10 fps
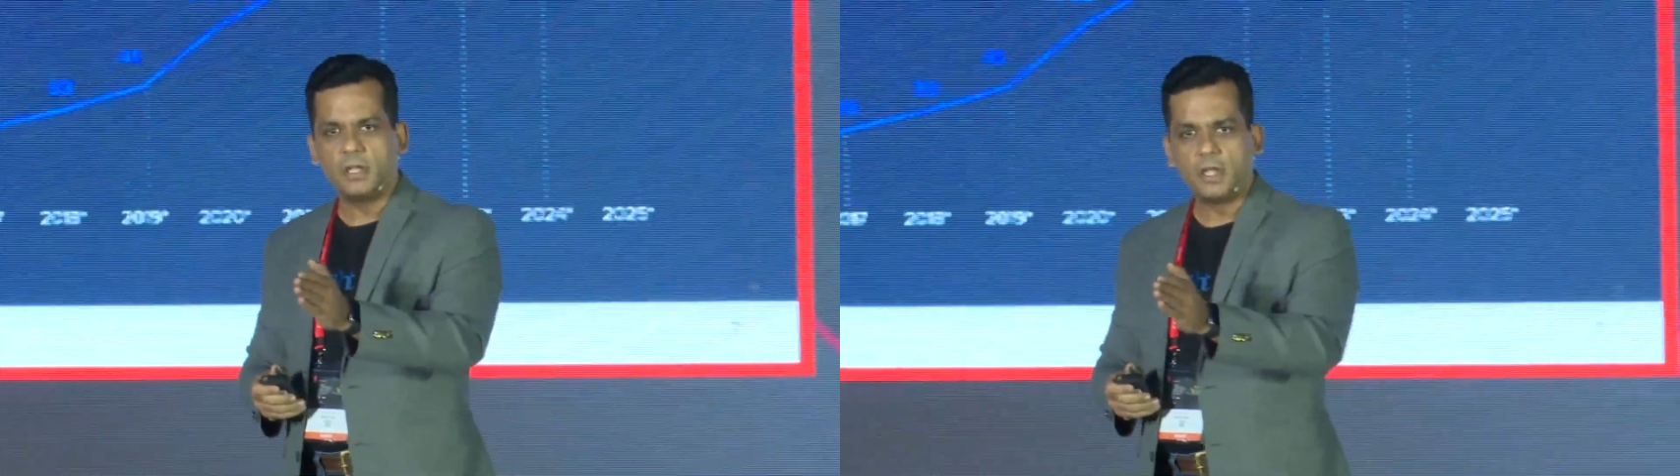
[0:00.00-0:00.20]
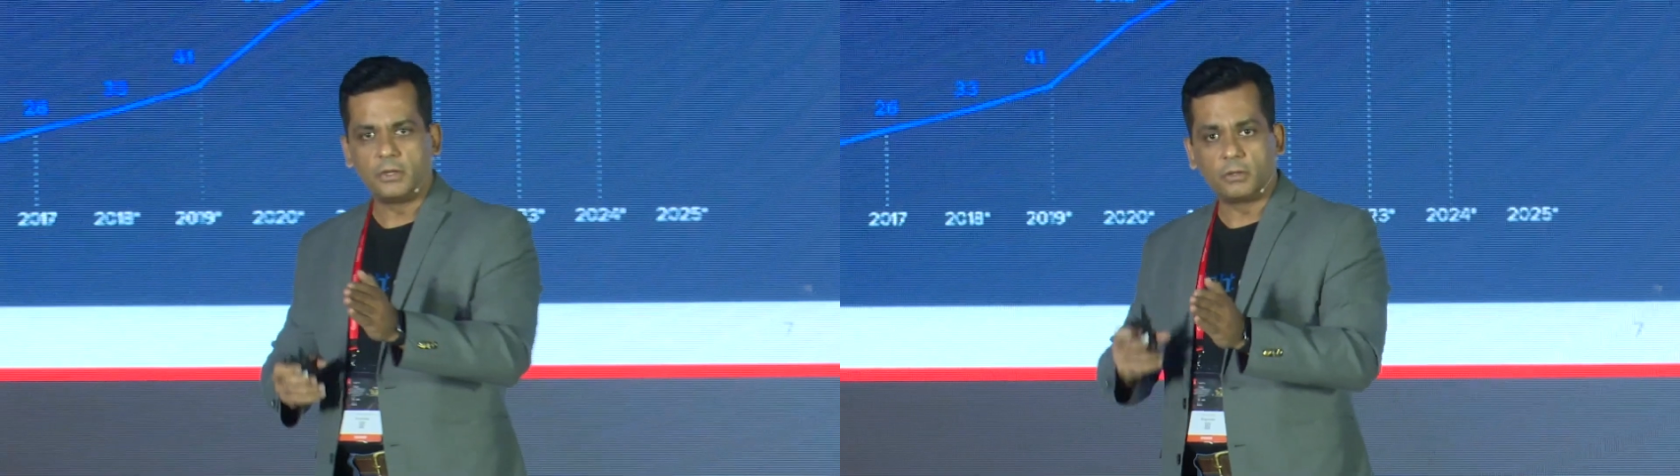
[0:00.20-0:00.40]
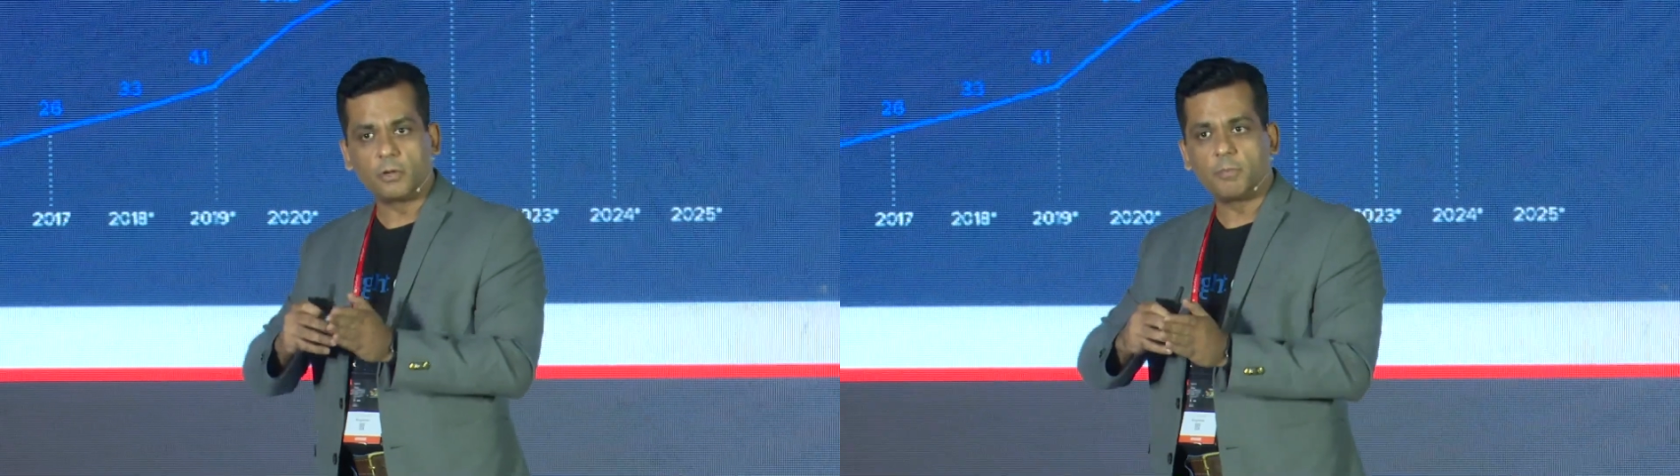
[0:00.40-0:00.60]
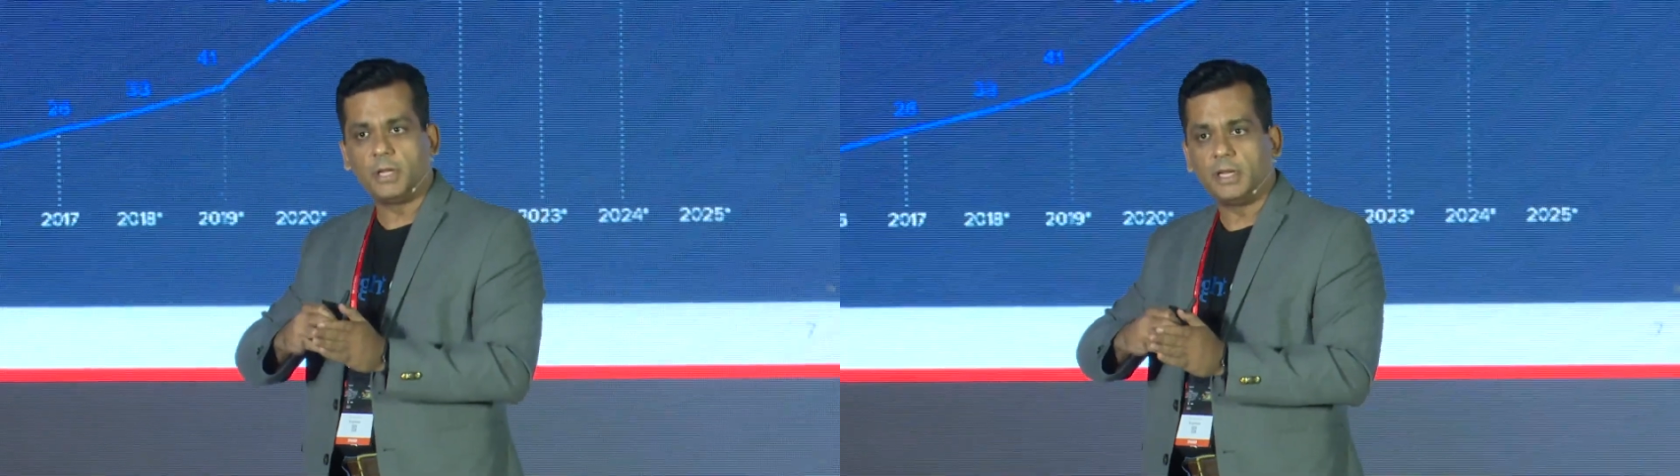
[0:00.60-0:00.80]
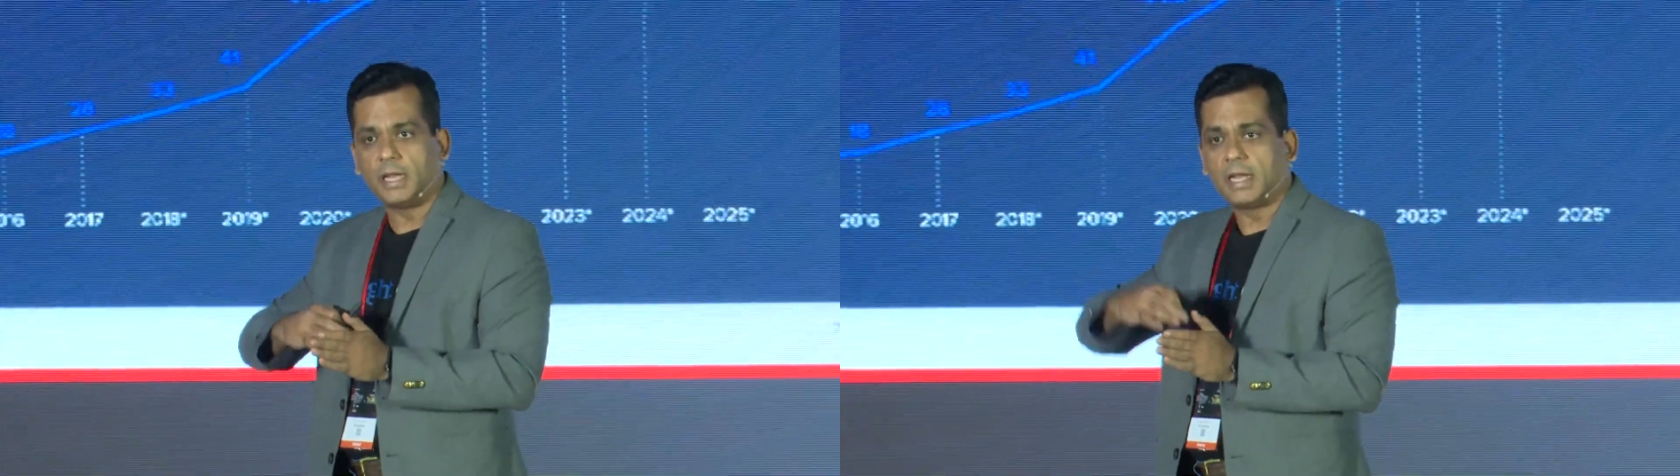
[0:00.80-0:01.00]
You could be
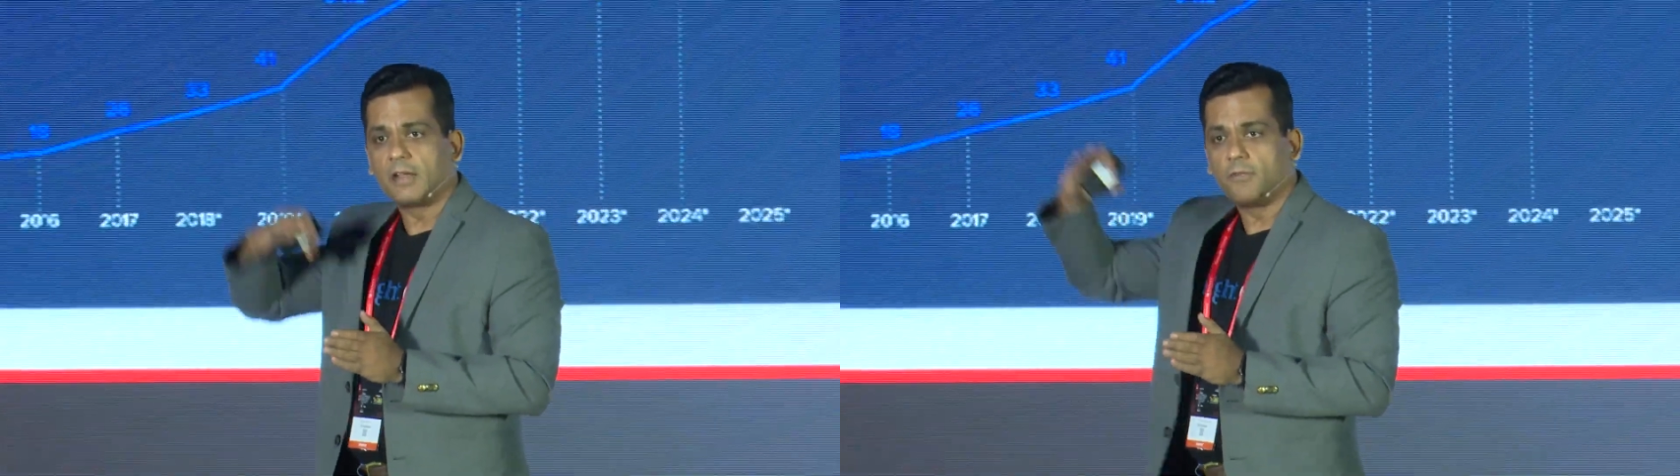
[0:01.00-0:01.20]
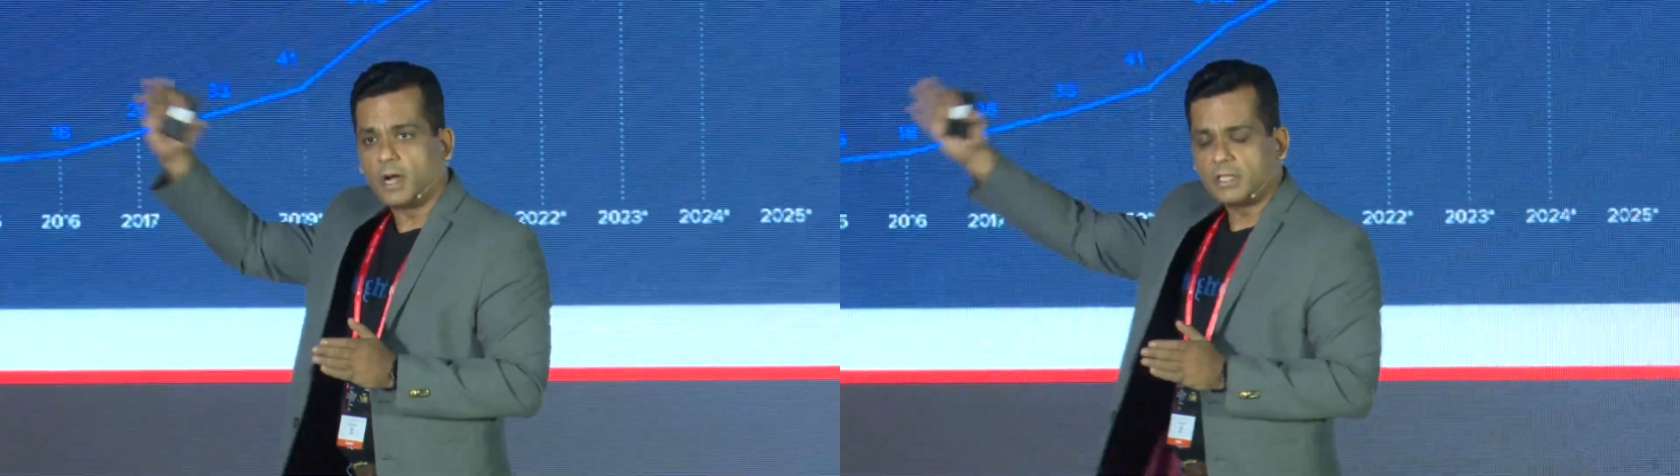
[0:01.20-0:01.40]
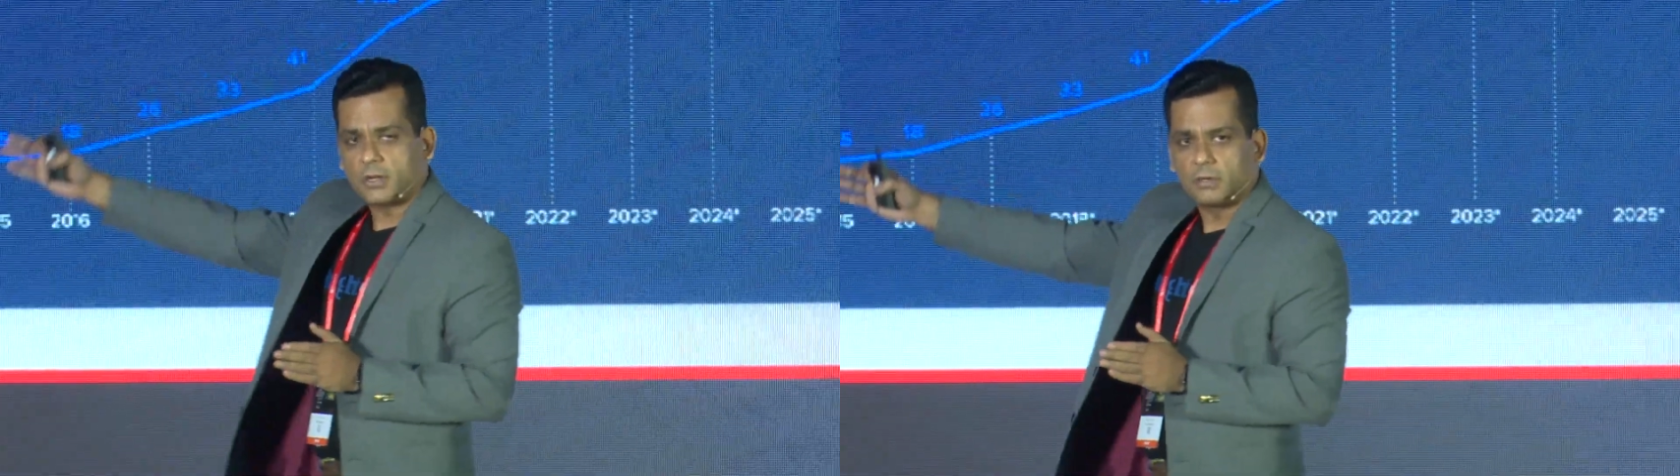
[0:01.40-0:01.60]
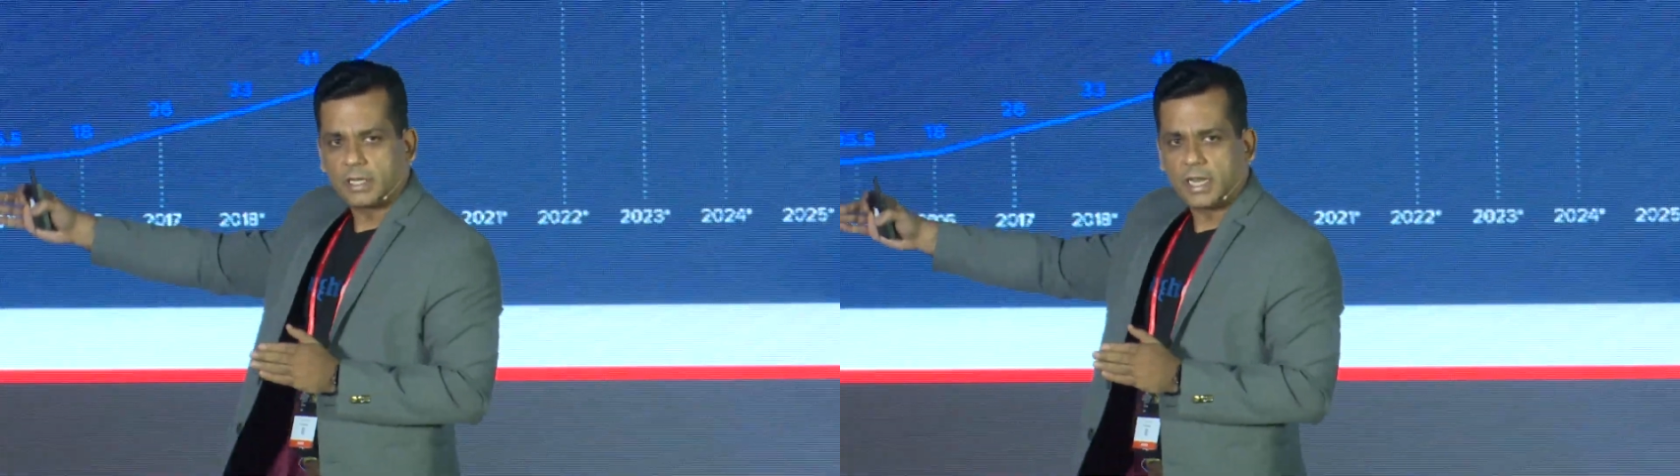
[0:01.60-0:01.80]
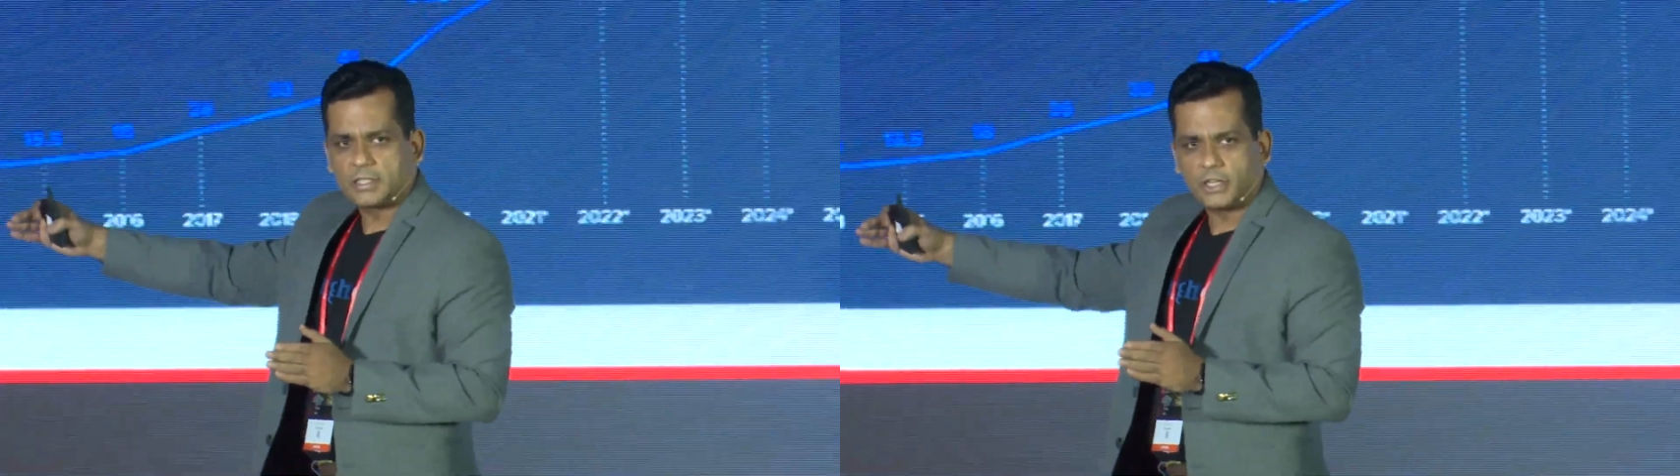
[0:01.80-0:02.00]
an advanced
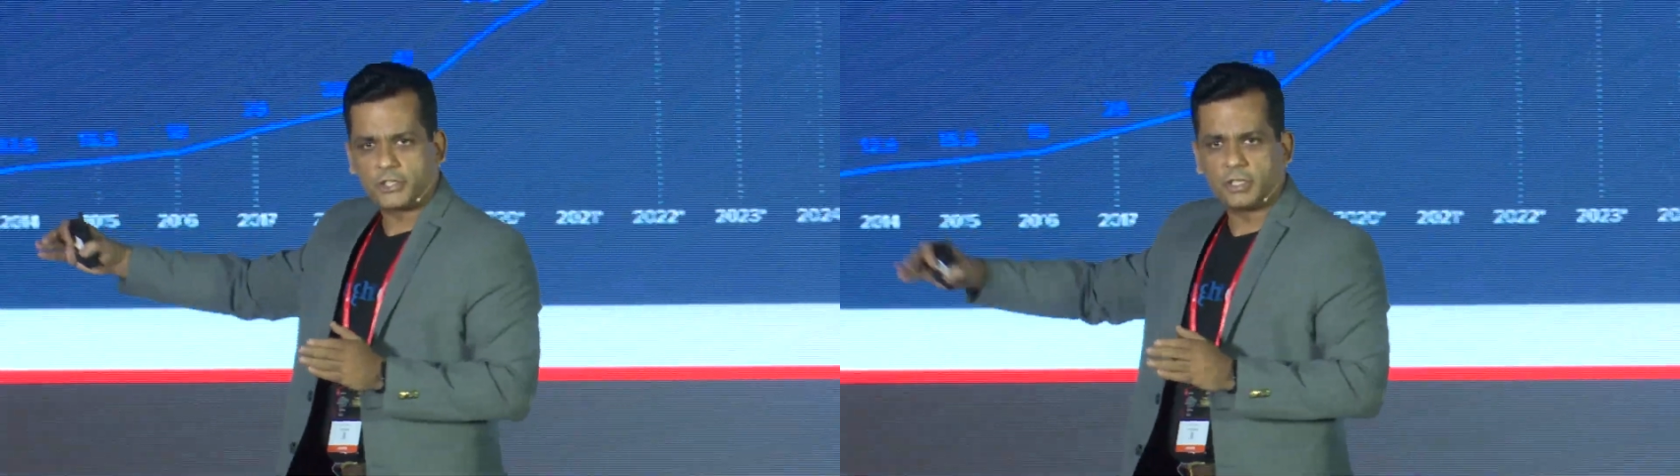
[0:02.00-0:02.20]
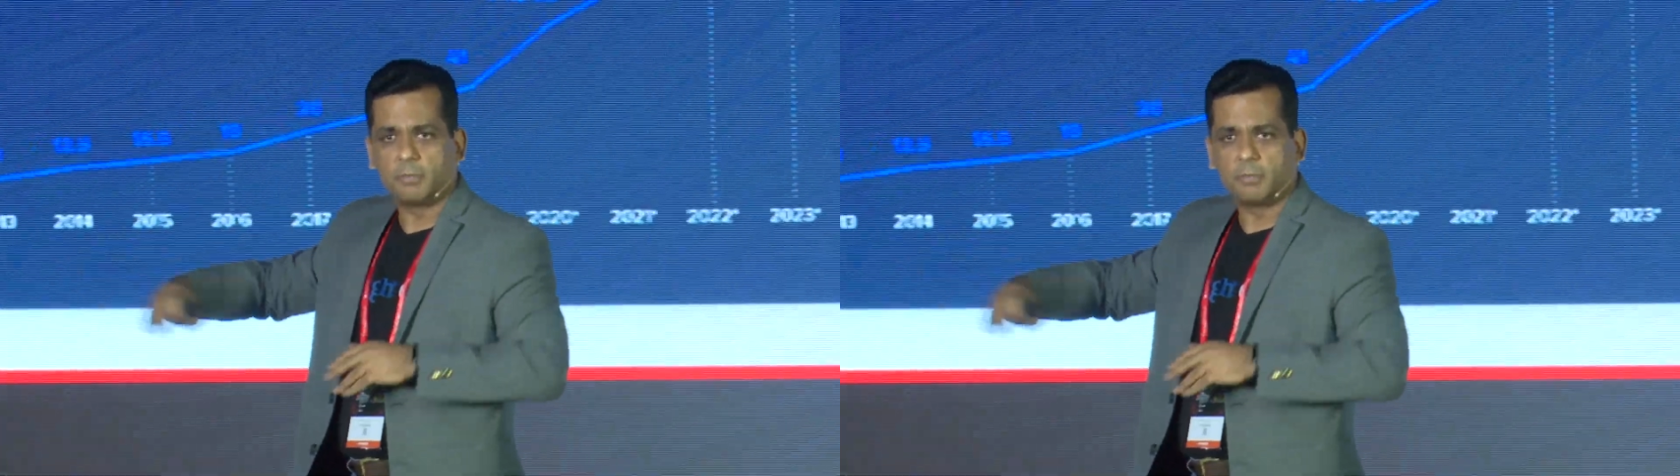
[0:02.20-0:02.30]
organization,